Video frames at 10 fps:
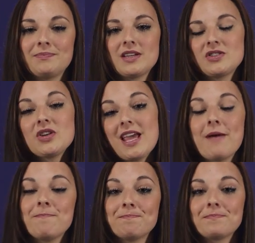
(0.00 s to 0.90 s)
So yeah,
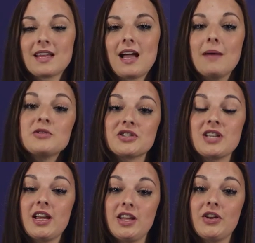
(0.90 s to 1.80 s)
I'm just
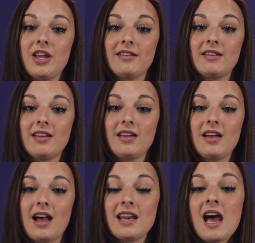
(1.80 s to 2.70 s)
out of uni.
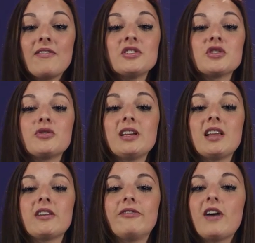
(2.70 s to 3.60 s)
And I have a degree
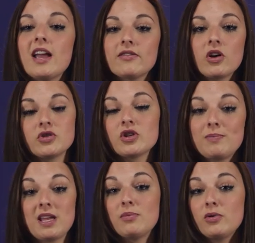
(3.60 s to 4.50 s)
like 500
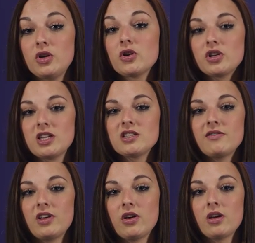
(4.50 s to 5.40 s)
people you could
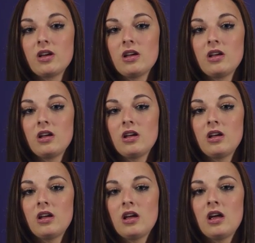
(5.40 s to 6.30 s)
interview.
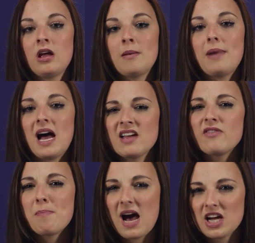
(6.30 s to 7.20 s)
But I have
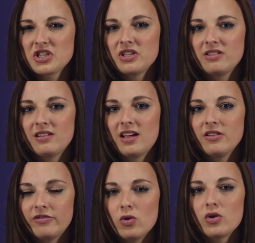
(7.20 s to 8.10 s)
a passion and
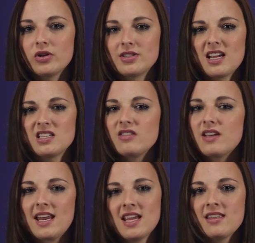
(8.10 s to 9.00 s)
a focus I doubt
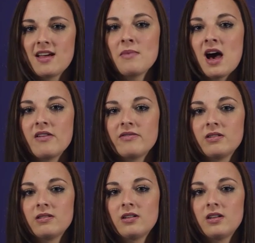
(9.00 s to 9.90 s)
any of them have.
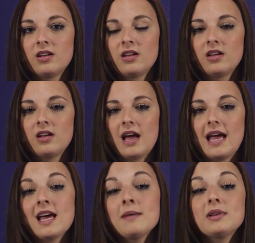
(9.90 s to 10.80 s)

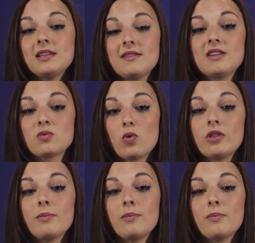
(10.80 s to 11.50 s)
And I believe it's one